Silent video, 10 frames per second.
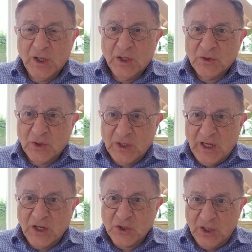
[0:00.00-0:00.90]
to the
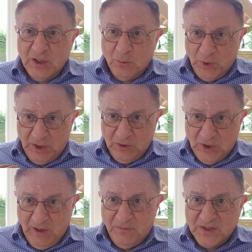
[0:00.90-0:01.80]
nation.
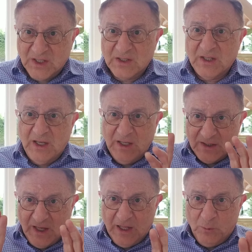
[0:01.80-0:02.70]
The emphasis
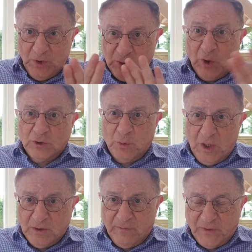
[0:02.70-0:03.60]
is, and we don't
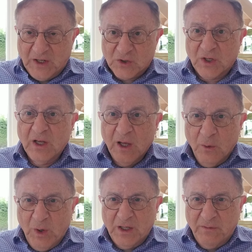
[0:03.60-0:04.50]
want the French.
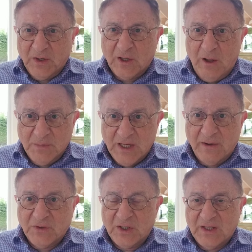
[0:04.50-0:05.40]
Whatever comes
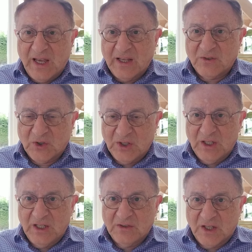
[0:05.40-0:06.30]
after that
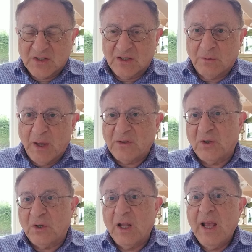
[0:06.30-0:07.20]
really doesn't
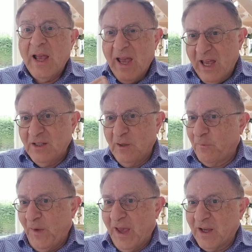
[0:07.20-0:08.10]
matter. And
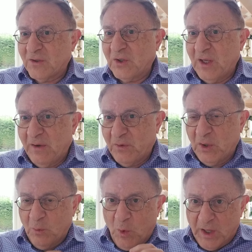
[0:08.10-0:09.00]
in fact,
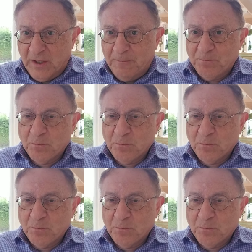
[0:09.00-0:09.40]
everyone